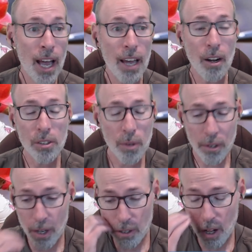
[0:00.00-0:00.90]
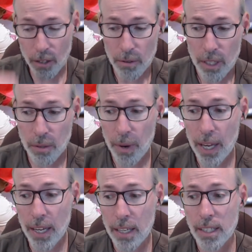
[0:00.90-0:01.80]
And also under $100 the rest of the way
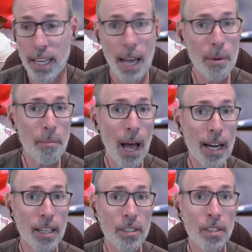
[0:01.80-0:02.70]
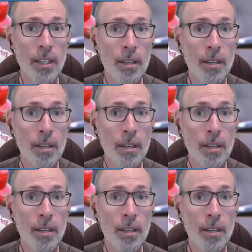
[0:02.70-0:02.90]
is the gaming package.